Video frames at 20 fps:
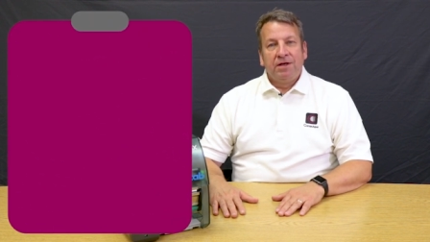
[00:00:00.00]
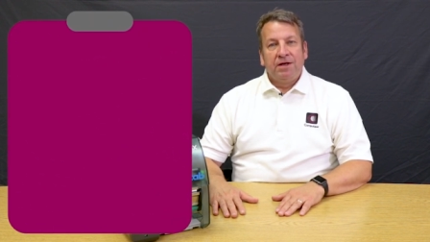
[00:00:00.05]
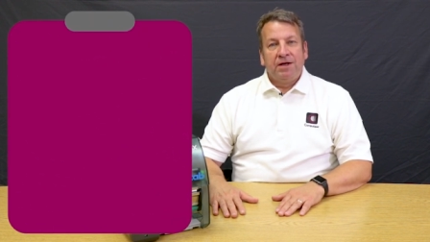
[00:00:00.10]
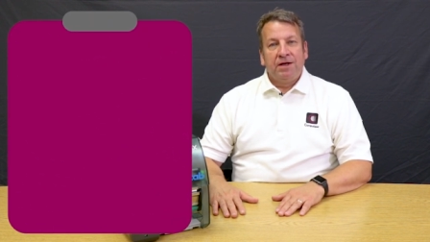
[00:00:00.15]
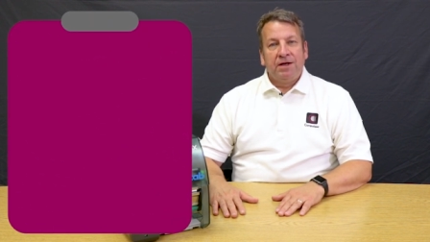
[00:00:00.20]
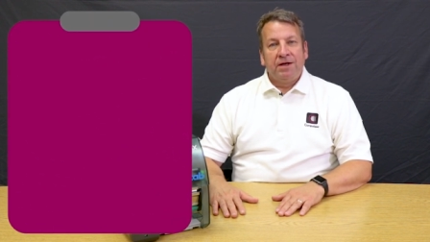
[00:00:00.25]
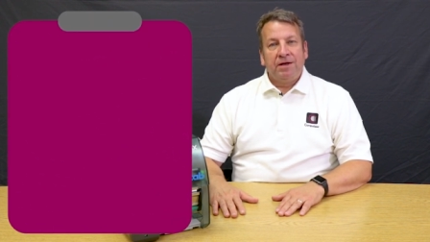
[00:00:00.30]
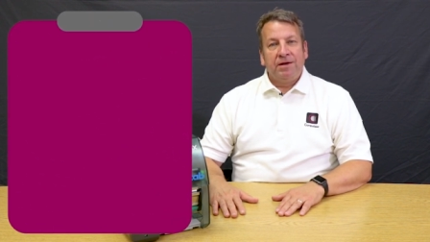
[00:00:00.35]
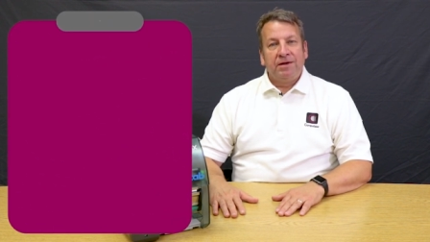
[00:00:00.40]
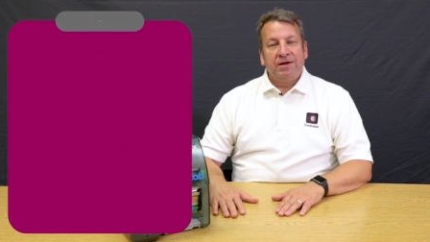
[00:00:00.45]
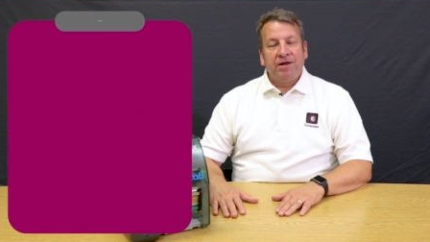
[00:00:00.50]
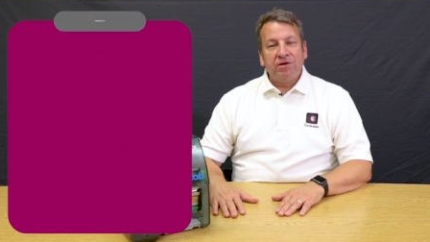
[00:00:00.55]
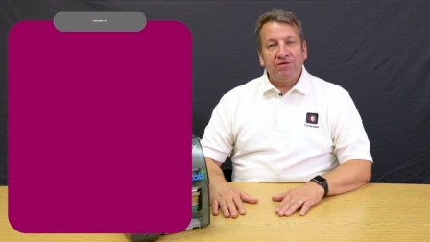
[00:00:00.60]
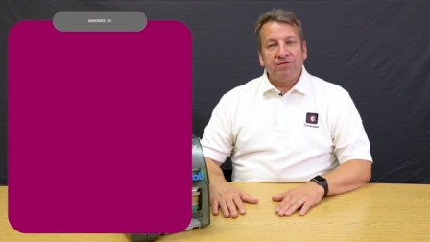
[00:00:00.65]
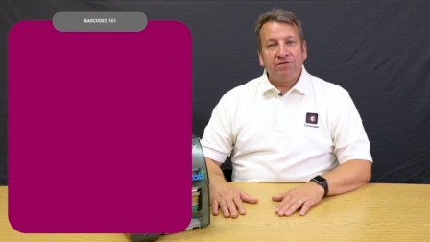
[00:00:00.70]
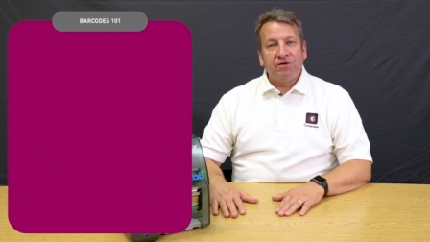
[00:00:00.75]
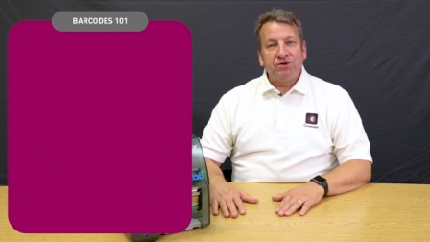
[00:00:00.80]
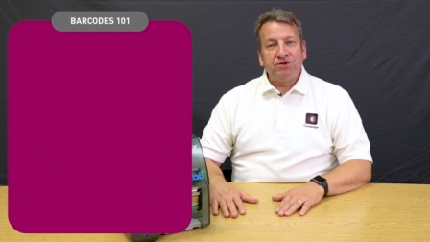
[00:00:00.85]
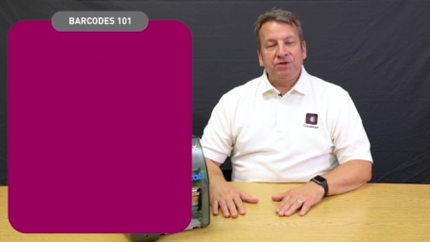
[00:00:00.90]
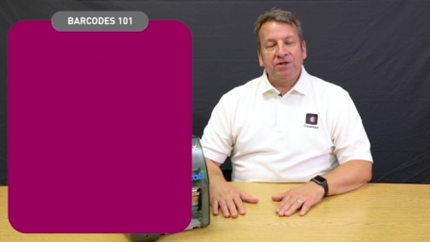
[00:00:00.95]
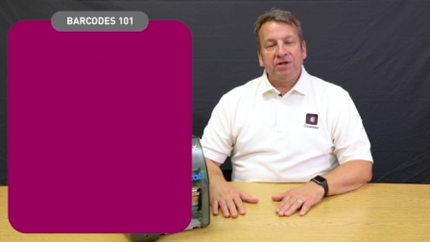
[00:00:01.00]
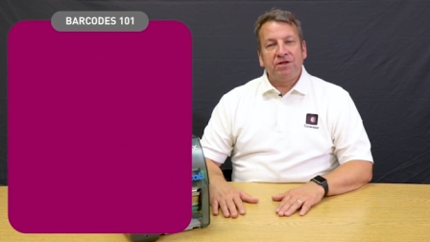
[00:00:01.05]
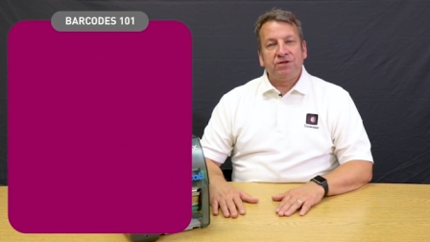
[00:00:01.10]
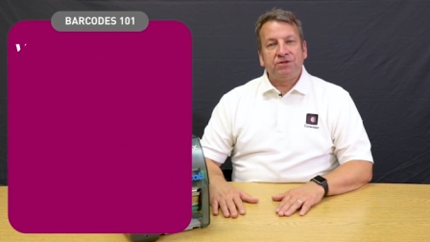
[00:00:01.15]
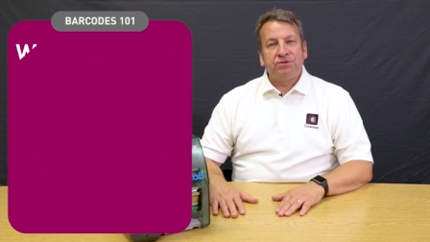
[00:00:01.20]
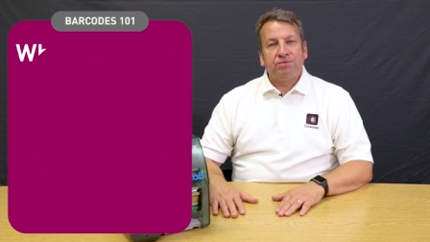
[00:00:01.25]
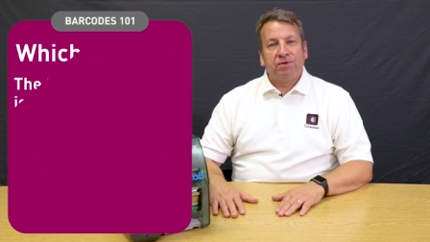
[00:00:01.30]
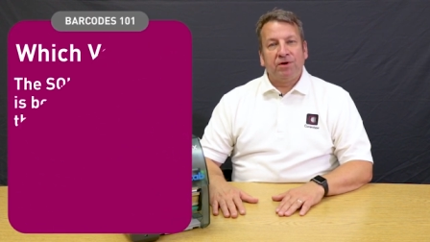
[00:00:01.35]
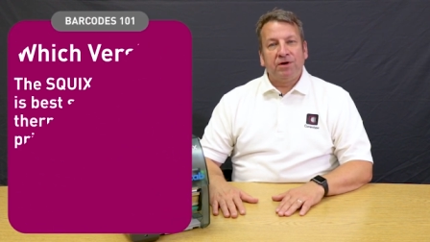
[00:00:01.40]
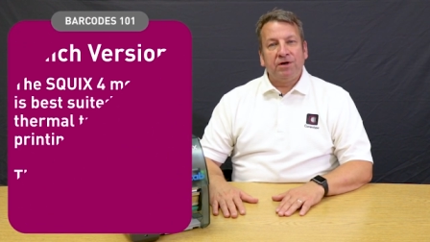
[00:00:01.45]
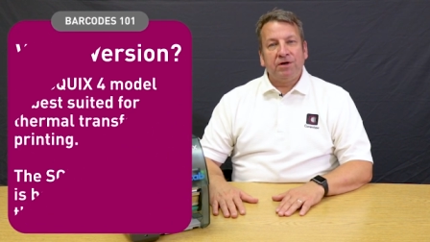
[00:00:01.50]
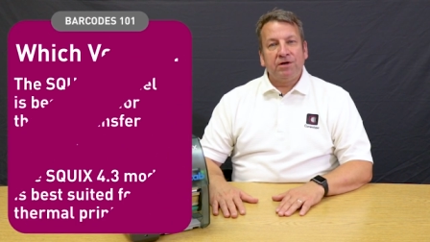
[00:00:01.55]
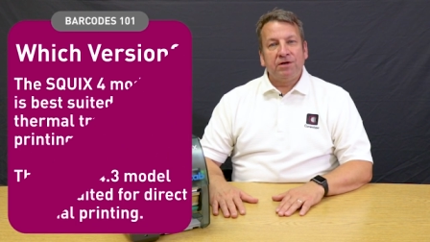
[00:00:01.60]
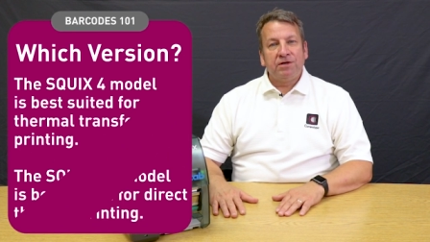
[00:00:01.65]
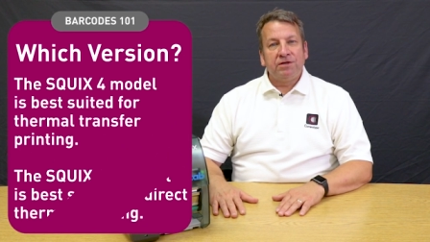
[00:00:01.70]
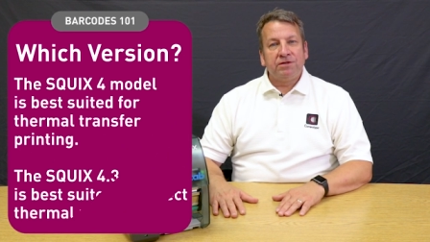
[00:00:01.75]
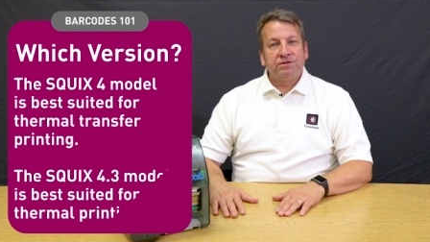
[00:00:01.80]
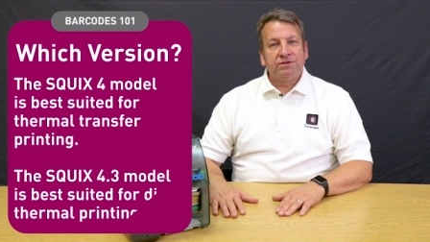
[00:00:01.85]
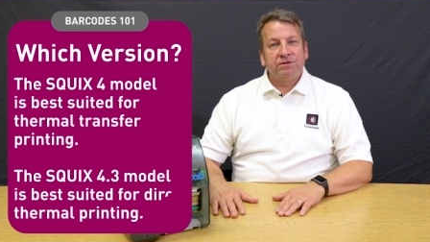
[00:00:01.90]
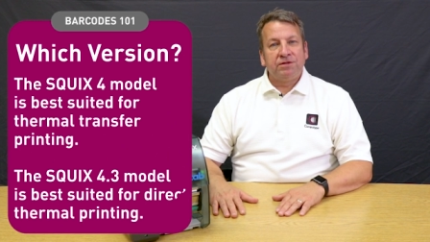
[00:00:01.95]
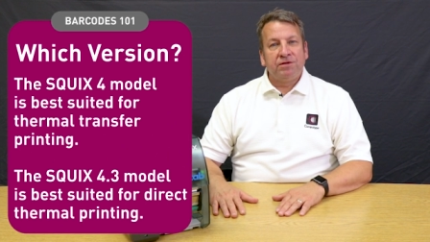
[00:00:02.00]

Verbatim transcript: Uh, another version of this printer is